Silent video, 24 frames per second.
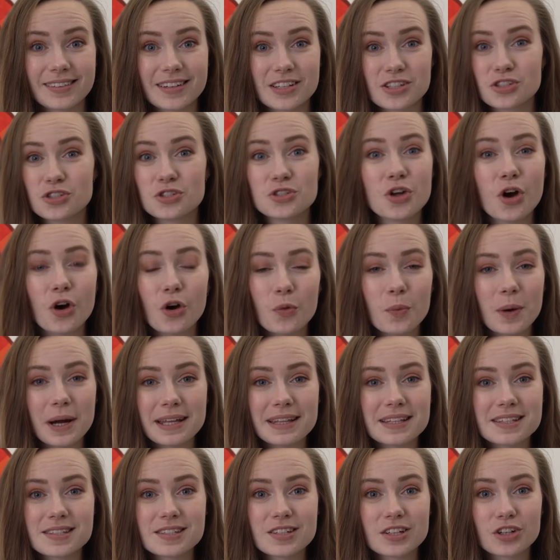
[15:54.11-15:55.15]
There's no way
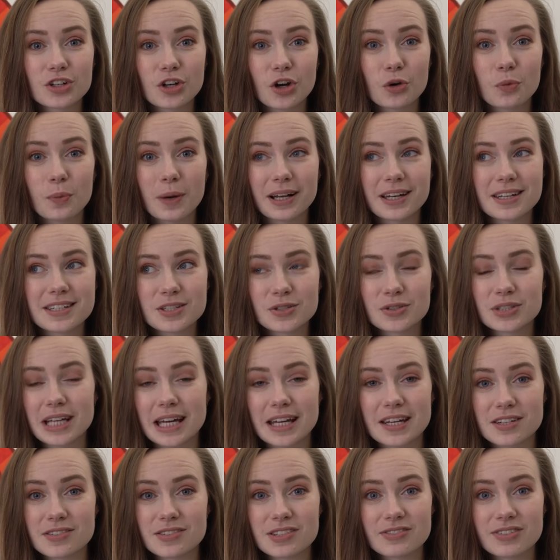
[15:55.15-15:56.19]
this is going to go well until the
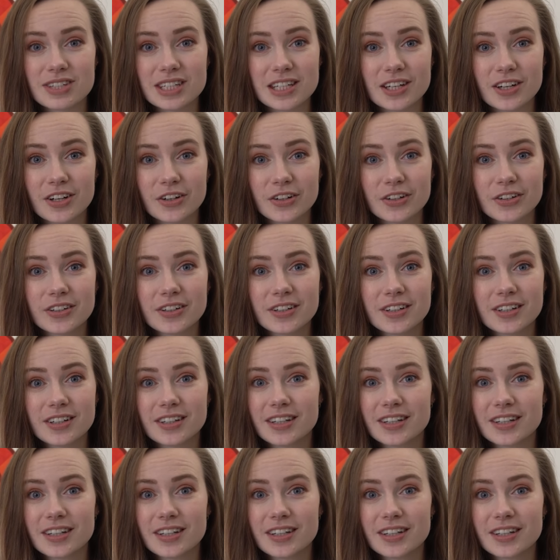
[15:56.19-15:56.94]
end of the video.